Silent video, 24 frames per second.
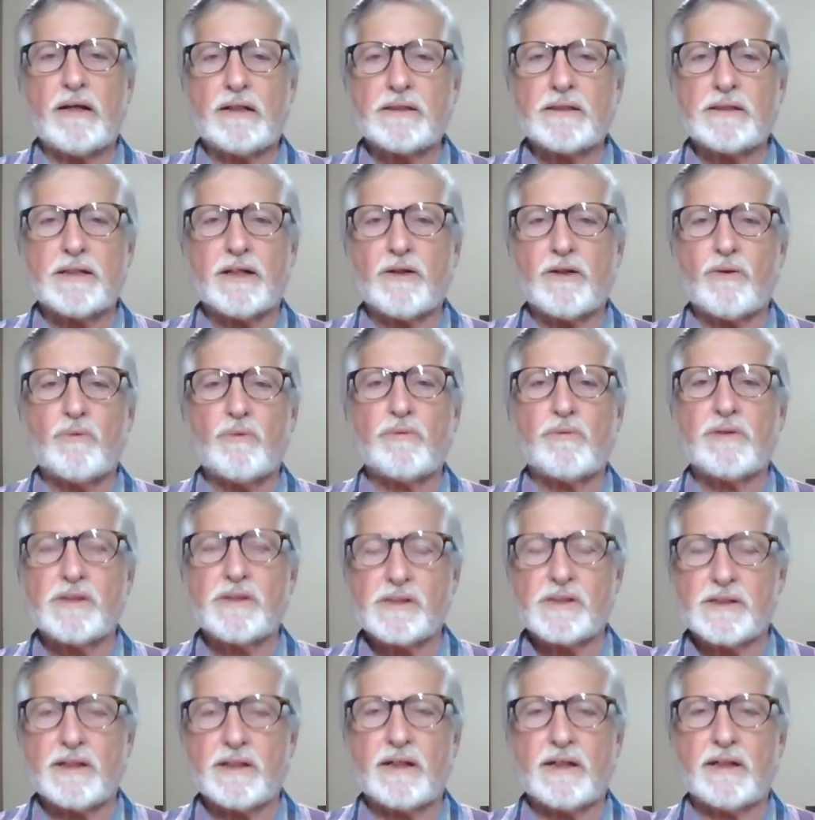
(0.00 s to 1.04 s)
I
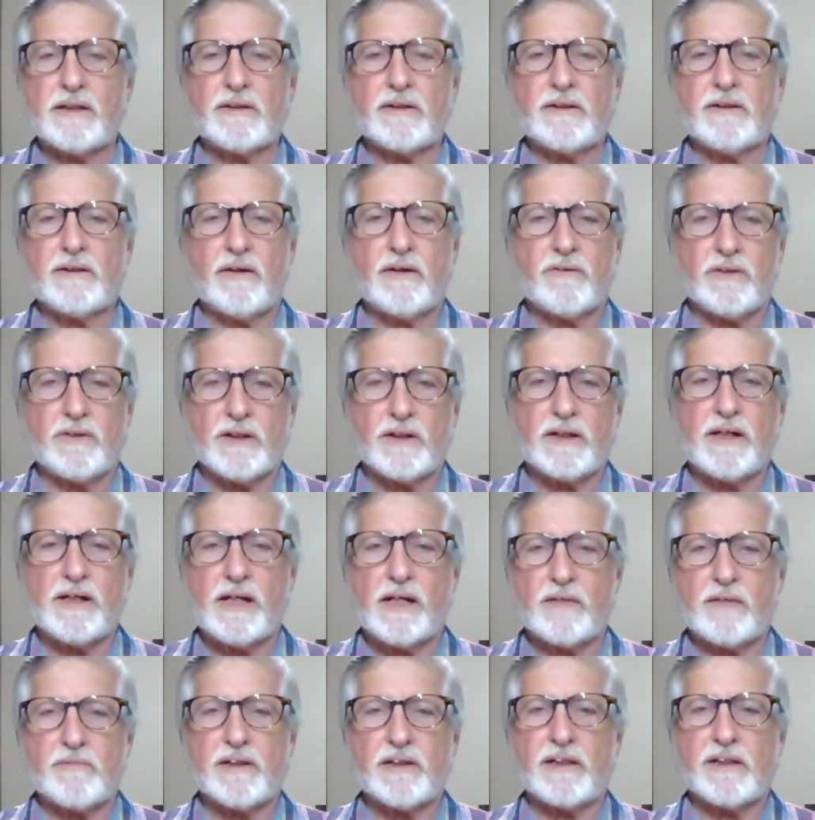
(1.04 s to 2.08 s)
always say, you know, the
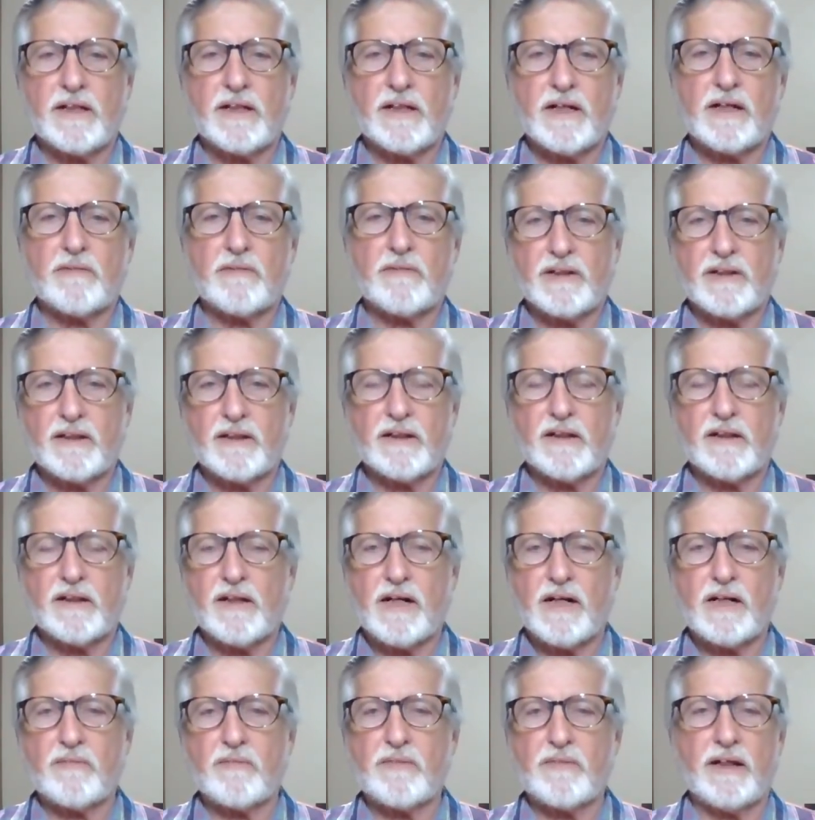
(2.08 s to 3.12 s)
economy, the economy, the
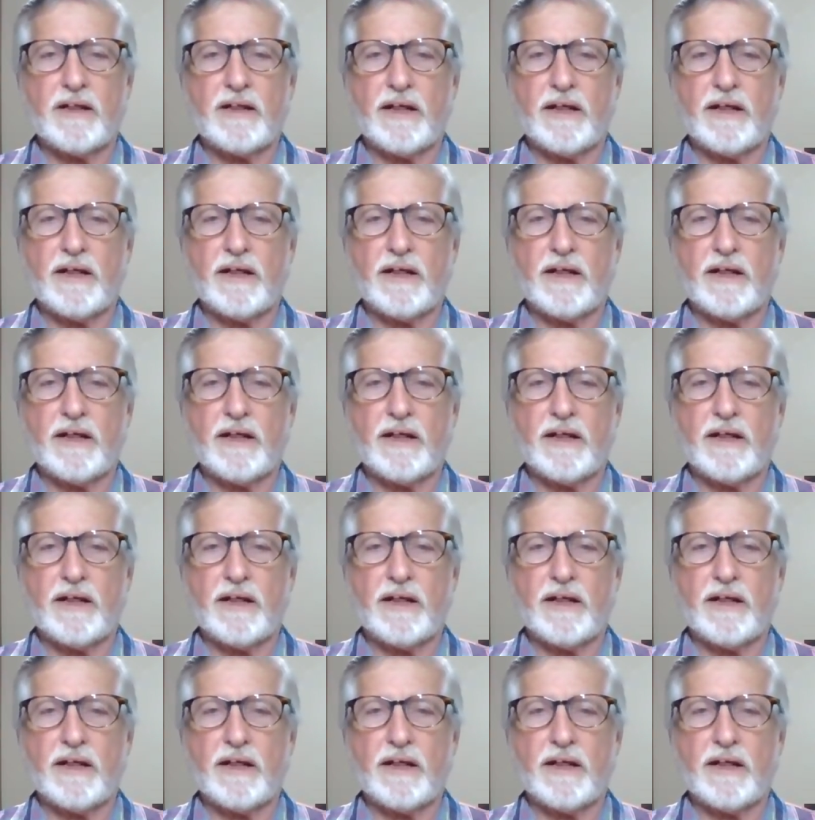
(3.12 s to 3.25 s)
economy.